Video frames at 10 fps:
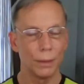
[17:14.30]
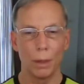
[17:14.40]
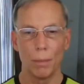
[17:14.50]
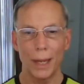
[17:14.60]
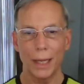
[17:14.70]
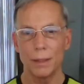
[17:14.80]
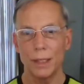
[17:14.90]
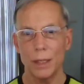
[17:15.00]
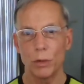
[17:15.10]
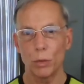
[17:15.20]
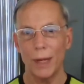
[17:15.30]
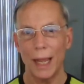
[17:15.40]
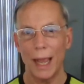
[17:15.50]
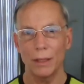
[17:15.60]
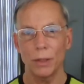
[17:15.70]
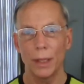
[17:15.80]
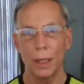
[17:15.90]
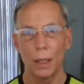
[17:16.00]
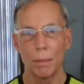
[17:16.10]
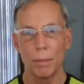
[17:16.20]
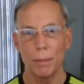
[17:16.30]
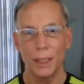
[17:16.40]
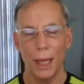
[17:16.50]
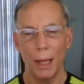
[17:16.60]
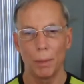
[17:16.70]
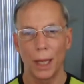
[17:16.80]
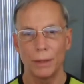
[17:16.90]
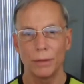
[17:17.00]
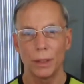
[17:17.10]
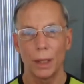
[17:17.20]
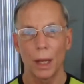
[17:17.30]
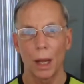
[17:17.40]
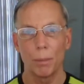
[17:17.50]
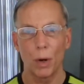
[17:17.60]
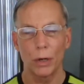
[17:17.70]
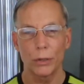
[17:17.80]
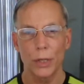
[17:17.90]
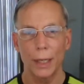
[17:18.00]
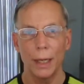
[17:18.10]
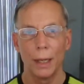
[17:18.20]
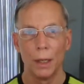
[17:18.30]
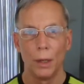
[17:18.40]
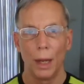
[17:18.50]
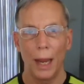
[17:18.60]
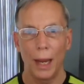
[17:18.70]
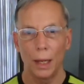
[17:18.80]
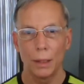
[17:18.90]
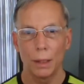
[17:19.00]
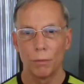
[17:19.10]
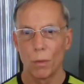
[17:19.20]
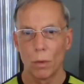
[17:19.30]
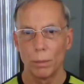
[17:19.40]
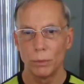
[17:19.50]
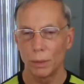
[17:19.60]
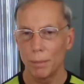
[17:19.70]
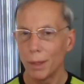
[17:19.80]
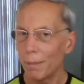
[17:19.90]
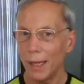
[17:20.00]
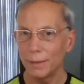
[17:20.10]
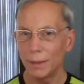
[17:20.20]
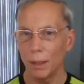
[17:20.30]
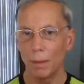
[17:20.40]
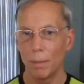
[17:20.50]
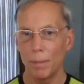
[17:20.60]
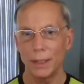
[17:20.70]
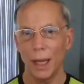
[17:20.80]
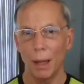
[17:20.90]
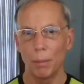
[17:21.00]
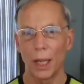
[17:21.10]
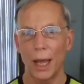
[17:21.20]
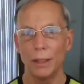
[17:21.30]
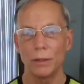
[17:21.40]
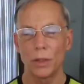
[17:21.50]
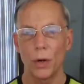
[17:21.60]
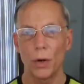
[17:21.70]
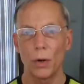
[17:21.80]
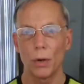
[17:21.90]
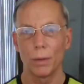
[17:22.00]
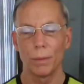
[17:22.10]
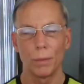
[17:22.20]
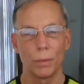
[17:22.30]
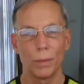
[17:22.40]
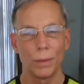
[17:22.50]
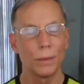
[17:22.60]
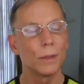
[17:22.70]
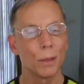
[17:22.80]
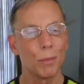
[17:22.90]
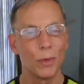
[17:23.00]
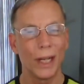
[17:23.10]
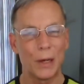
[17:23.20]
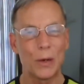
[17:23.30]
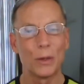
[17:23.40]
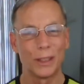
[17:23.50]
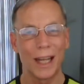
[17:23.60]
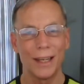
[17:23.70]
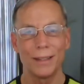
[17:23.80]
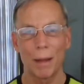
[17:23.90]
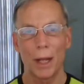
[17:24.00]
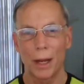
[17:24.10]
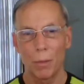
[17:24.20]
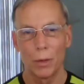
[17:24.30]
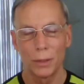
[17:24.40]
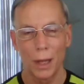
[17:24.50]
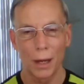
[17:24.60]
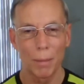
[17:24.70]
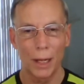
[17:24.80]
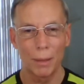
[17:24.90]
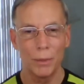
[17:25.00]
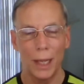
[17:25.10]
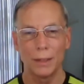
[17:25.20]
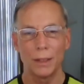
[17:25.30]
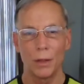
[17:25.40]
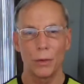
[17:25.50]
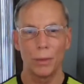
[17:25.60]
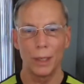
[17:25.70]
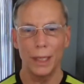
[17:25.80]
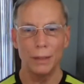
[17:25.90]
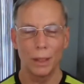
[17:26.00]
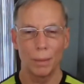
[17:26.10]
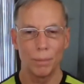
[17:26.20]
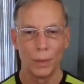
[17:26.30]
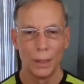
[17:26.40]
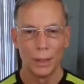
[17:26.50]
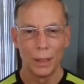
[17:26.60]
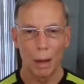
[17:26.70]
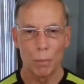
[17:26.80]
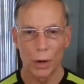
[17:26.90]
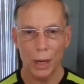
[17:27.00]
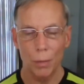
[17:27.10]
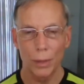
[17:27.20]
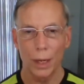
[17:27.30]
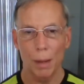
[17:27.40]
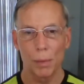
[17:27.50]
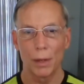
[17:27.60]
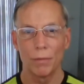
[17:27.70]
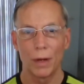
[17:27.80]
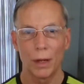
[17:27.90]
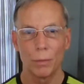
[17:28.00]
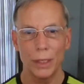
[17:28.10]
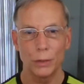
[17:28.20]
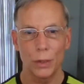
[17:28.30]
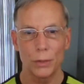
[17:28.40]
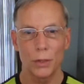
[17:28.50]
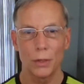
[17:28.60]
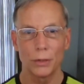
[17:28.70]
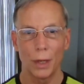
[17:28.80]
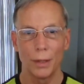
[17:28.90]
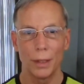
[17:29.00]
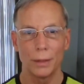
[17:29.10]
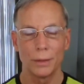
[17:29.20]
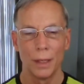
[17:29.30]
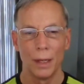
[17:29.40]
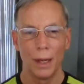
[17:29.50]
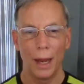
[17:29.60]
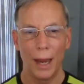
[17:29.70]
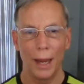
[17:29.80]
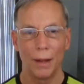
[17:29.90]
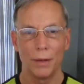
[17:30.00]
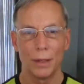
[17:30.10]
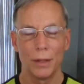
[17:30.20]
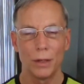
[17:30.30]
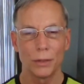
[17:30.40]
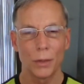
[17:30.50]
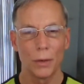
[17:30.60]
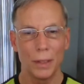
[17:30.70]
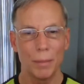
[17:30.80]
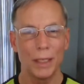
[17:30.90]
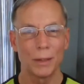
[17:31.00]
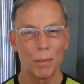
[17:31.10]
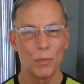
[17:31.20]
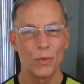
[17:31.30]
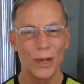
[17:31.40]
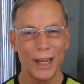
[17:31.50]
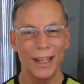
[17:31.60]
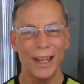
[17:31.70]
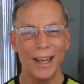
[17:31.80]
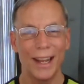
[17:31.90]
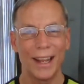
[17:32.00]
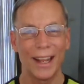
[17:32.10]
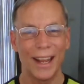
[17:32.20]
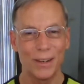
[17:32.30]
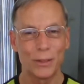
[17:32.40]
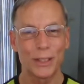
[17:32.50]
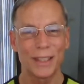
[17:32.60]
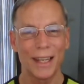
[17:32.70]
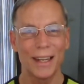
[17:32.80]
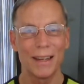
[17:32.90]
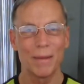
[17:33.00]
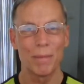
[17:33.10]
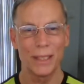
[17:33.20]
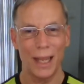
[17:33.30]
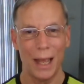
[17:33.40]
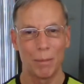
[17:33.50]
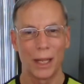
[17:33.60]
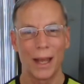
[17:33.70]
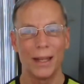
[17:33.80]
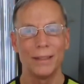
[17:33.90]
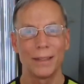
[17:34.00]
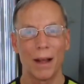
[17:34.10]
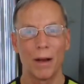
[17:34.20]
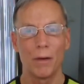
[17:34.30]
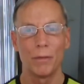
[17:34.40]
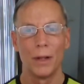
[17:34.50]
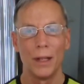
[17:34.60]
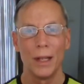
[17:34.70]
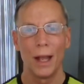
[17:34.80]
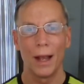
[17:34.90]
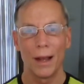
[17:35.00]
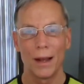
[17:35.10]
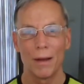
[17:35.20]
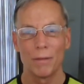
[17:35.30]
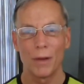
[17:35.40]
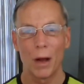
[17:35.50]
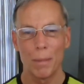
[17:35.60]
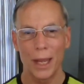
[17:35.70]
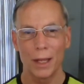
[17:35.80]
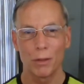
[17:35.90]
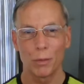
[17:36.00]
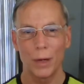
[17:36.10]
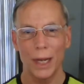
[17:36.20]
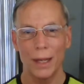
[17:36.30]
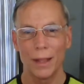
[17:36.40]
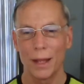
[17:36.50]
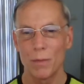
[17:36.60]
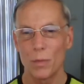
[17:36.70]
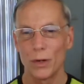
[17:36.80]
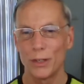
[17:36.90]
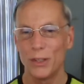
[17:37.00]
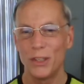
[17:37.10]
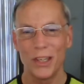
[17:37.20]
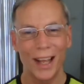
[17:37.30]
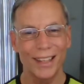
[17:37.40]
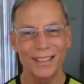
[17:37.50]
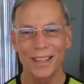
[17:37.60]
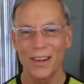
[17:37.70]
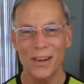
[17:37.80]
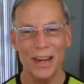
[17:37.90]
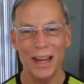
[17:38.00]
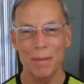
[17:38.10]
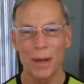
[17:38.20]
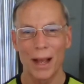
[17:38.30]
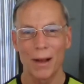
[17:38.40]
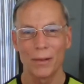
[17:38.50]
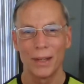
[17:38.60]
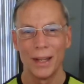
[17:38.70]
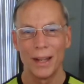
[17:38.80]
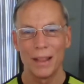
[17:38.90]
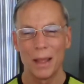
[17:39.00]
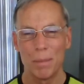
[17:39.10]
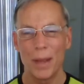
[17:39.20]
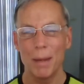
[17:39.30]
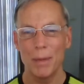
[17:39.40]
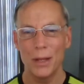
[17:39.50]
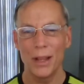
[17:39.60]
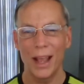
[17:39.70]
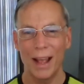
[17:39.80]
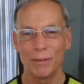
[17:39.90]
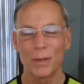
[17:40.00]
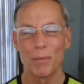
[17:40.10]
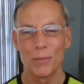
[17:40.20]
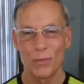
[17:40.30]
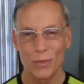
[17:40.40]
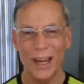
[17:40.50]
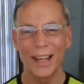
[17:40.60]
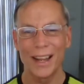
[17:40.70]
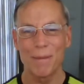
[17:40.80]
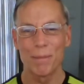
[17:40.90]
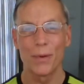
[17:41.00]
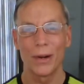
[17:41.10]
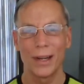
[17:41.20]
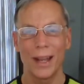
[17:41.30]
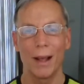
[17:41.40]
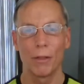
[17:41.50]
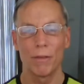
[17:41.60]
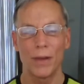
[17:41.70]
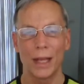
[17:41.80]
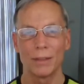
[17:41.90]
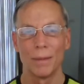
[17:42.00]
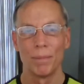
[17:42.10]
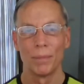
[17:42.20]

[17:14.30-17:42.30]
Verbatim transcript: omega D3 actually can be metabolized in the gut partially and form some amazing metabolites that are mm, some really cool studies come out. I won't talk about them yet until they're released. I'm I'm working with a couple of uh, researchers on this, and there's going to be some really interesting metabolites of of omega three that we're just learning about that maybe have some really important health effects.